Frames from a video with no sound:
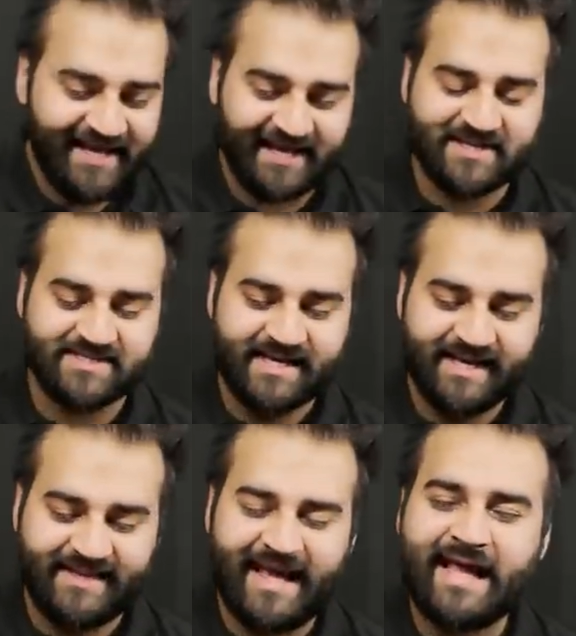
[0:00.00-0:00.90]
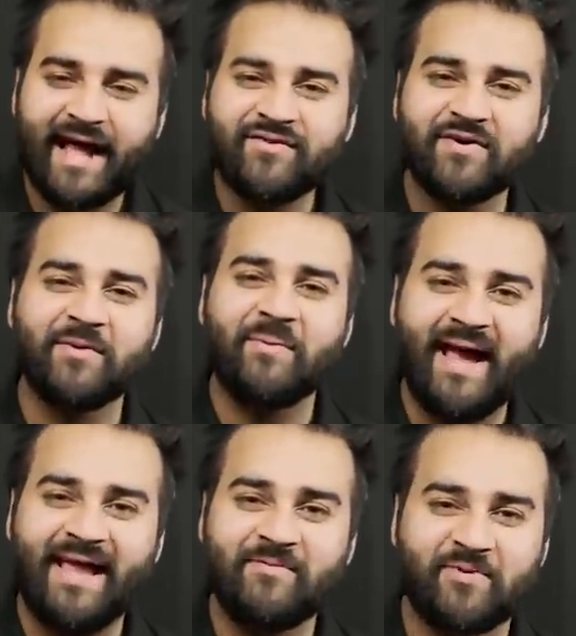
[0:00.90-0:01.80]
Yeah, because they can run
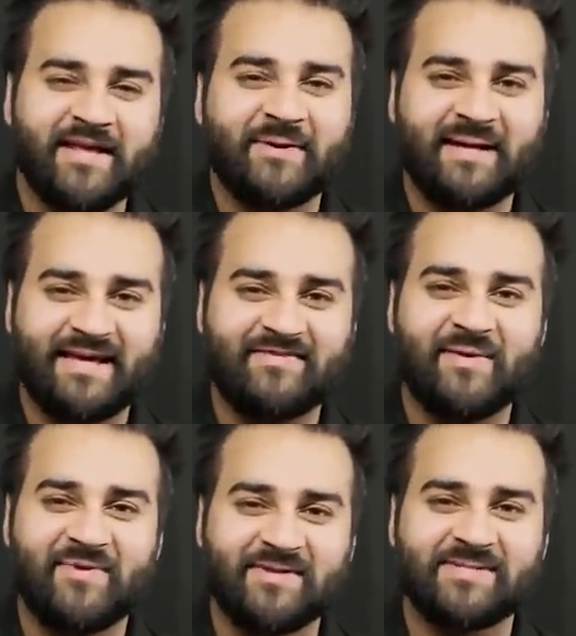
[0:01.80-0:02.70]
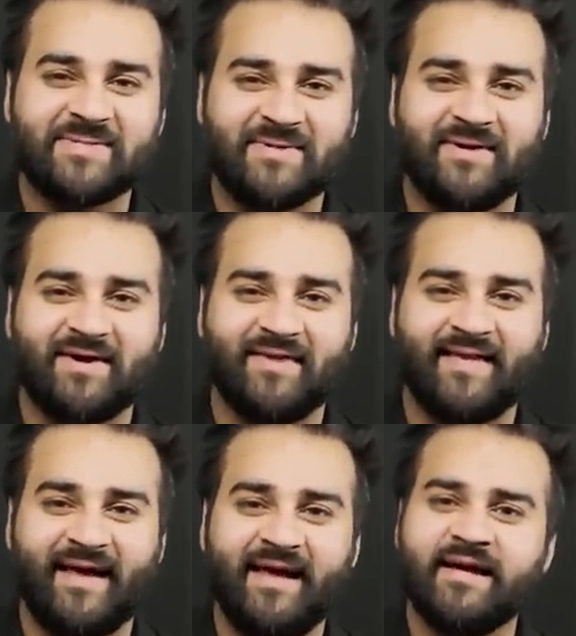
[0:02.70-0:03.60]
away pretty quick if they want to as well, can't
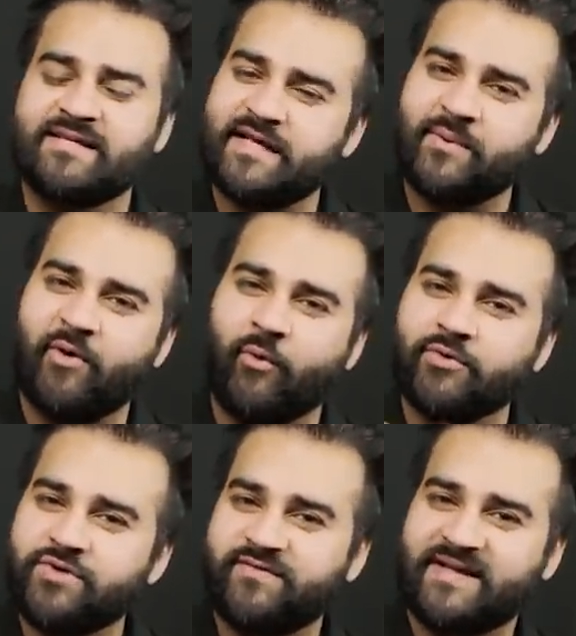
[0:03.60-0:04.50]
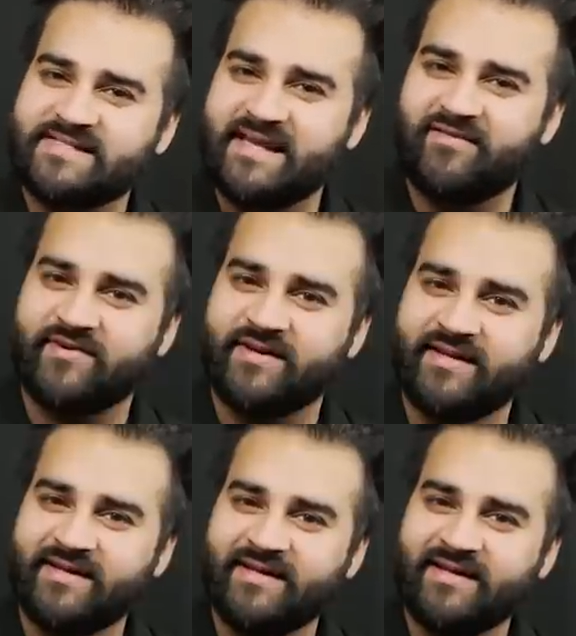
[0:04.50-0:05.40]
they? Because mm-hmm. they can auto advance eleven
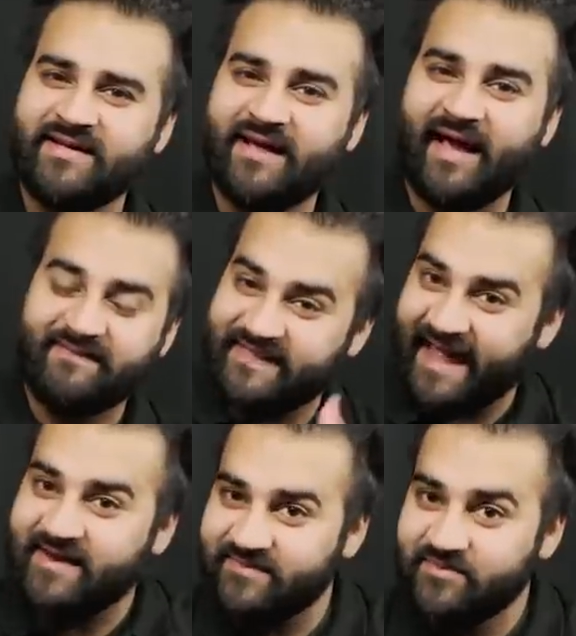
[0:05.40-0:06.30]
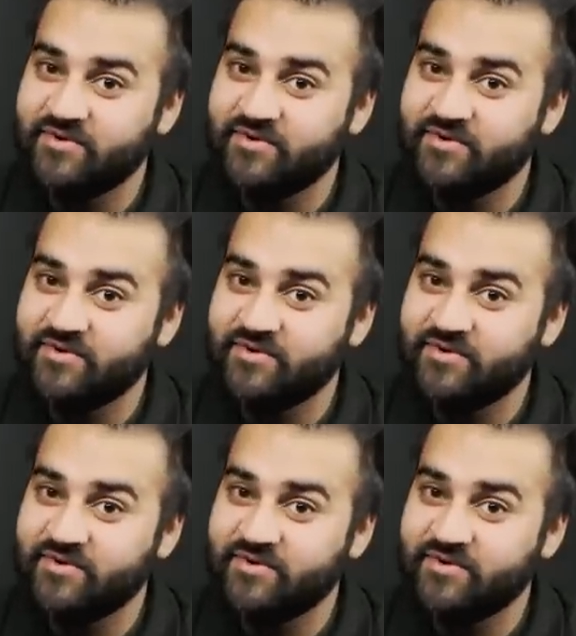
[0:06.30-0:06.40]
and mm-hmm. then